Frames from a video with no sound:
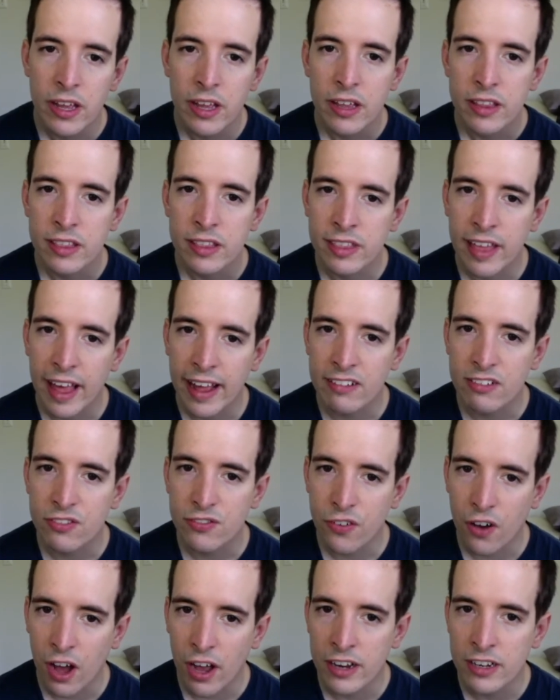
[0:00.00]
that's
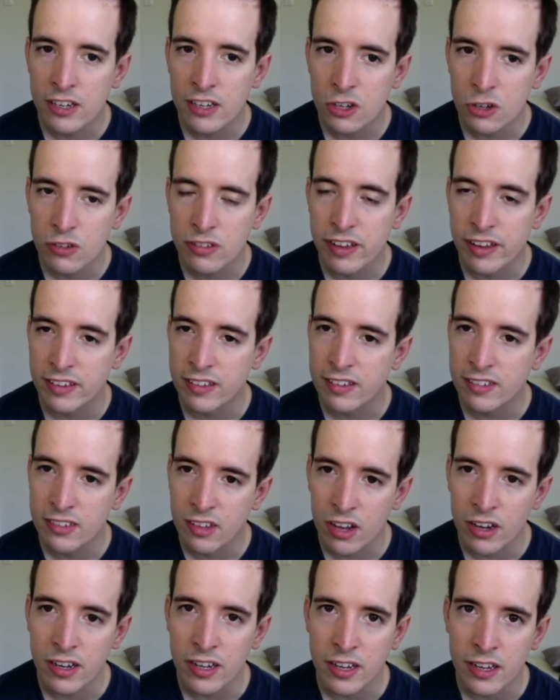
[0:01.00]
fine to use as a
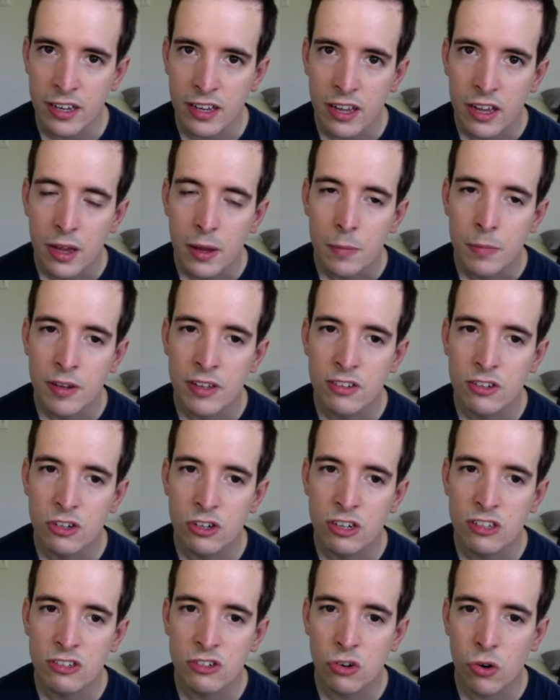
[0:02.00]
study because you're
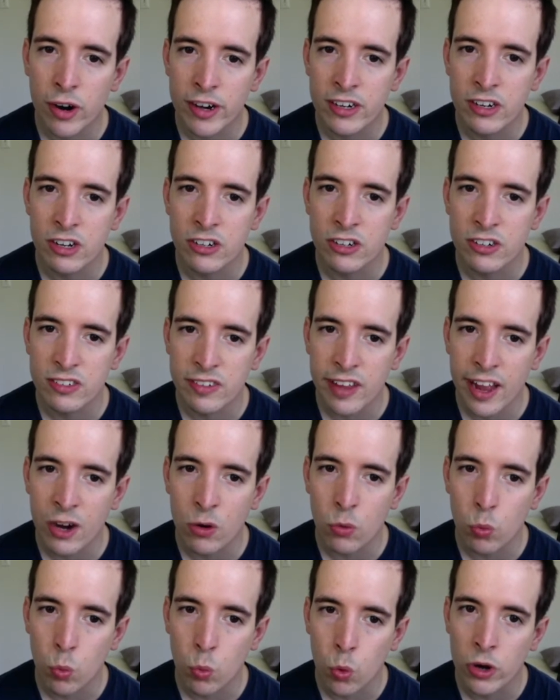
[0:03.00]
just trying to
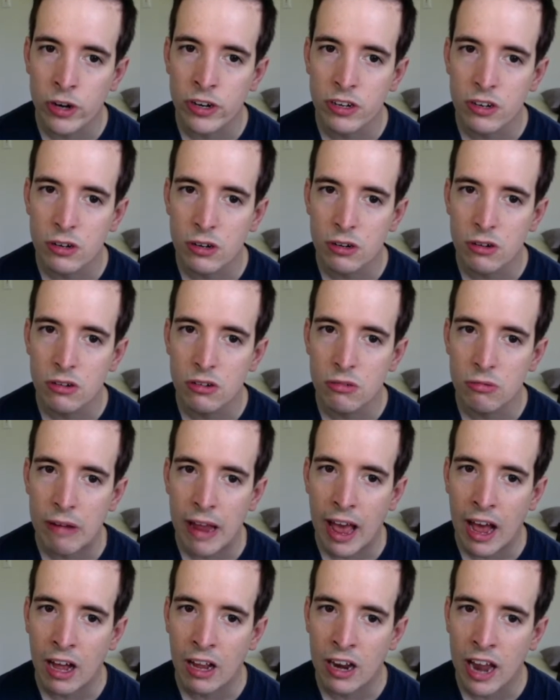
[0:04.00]
understand what
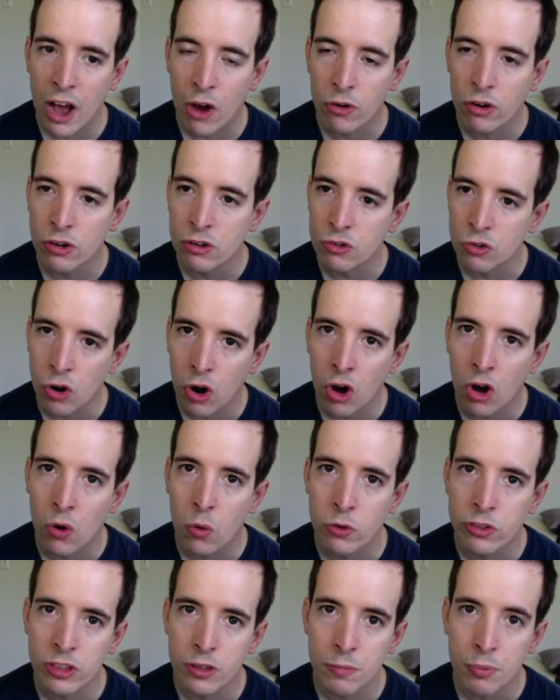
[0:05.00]
on how to draw
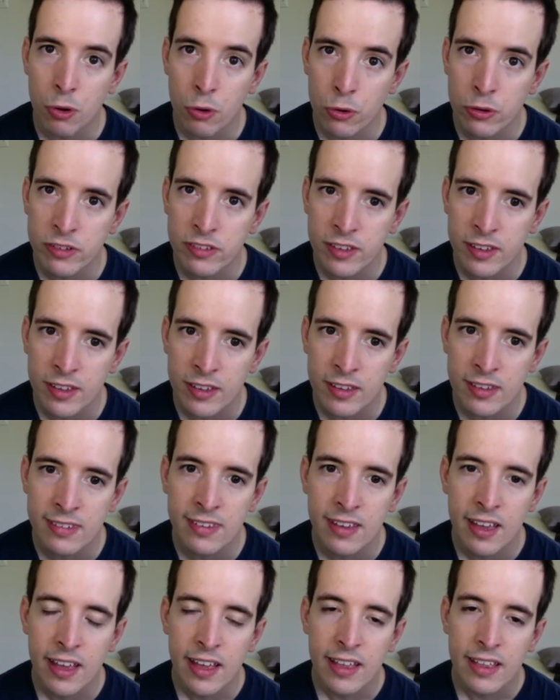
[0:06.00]
with the poses,
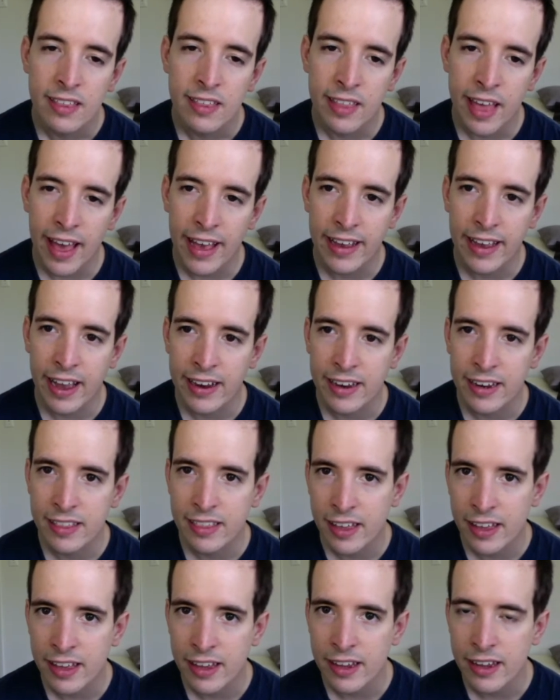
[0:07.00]
that kind of
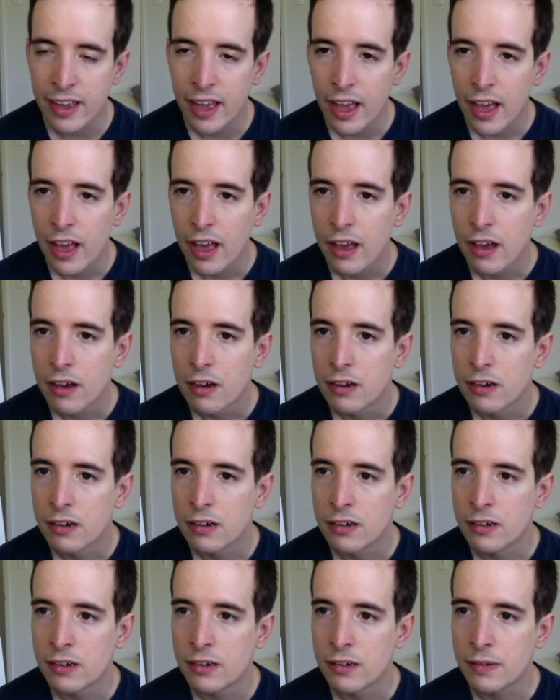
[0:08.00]
thing.
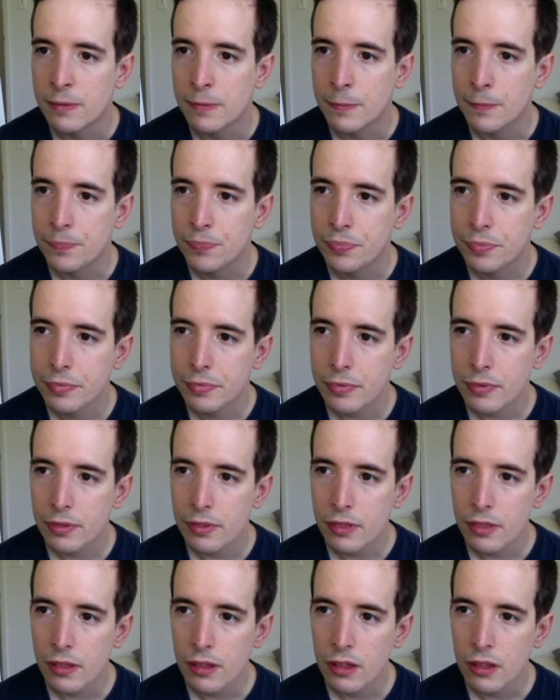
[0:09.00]
Um,
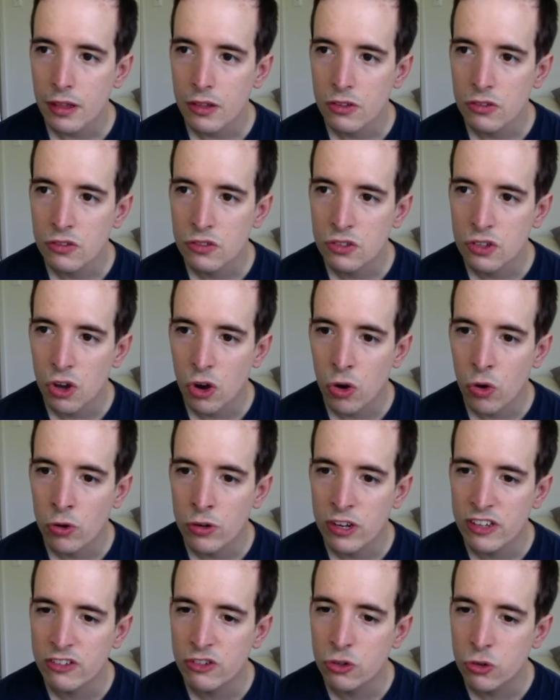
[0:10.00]
so
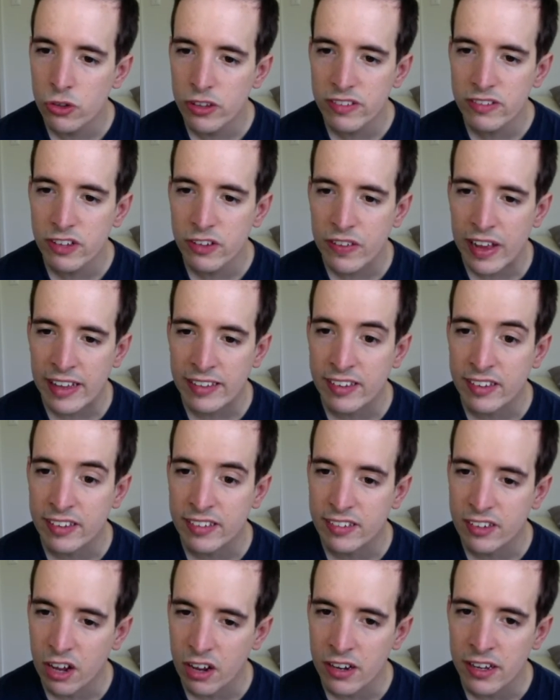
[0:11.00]
just do this stuff as a
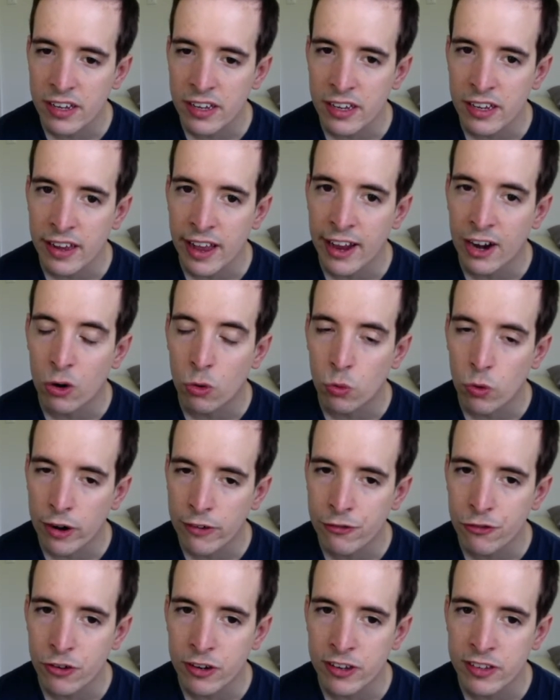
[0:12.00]
study and a
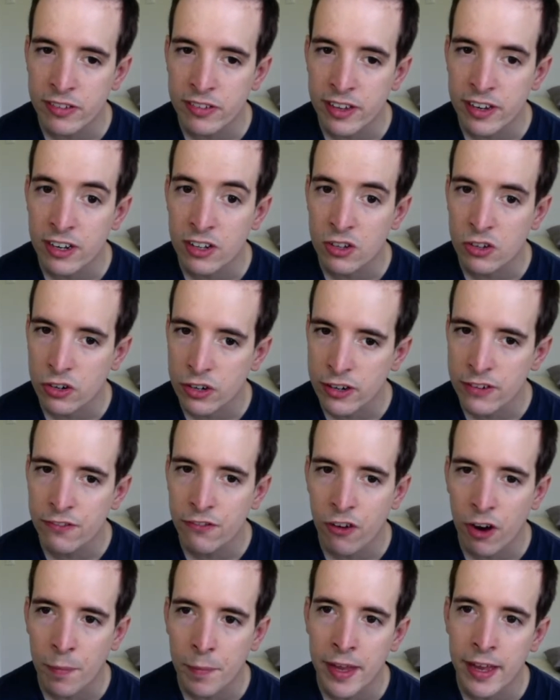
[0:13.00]
reference and to learn
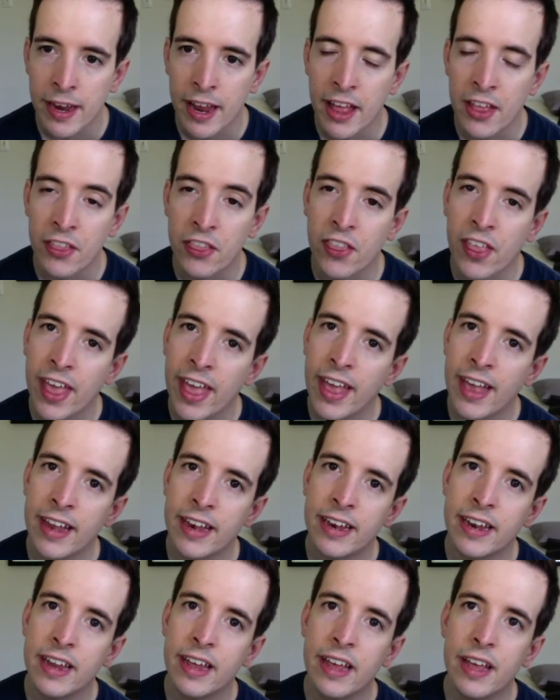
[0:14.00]
from it, and
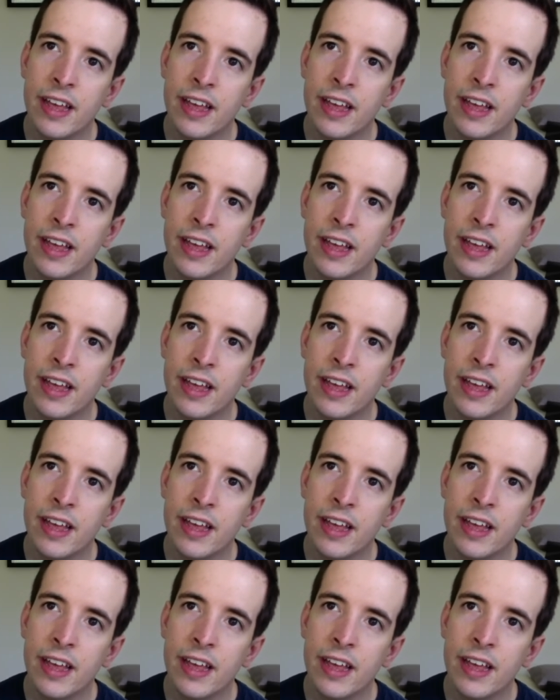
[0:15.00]
then